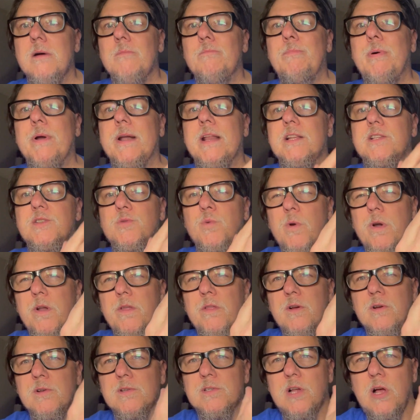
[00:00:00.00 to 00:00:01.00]
but it's one of
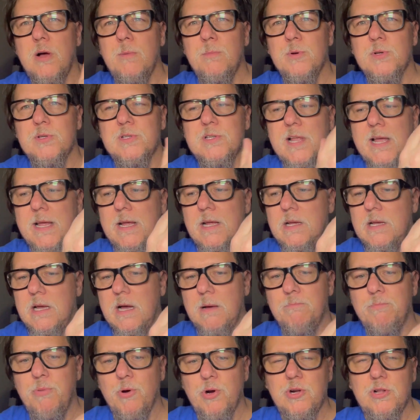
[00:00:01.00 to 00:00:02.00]
those almost like
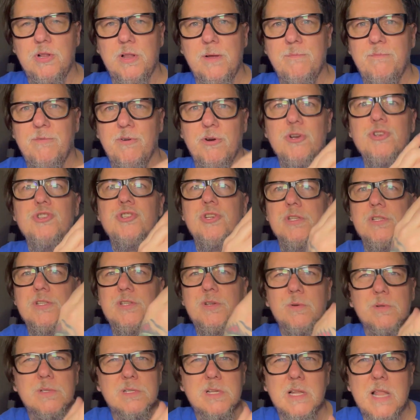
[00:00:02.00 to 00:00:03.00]
book club versions,
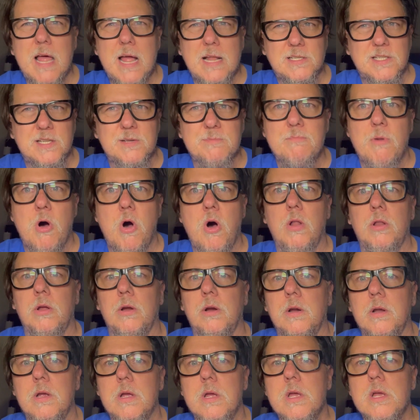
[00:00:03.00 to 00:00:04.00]
so it's a lot
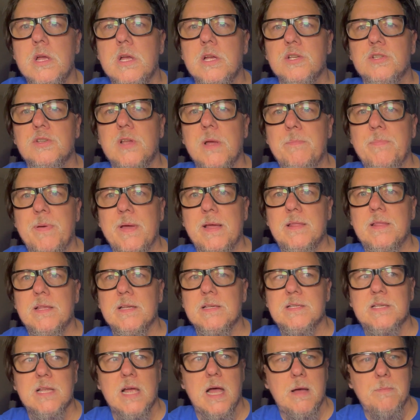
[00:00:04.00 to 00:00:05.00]
smaller. So I picked
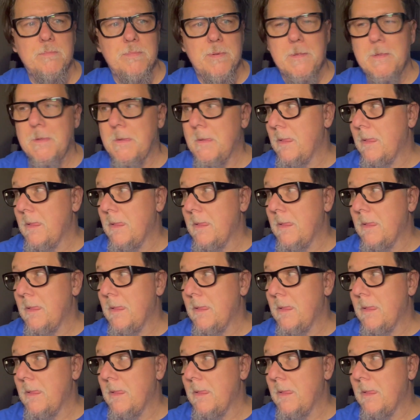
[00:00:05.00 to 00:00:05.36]
this up.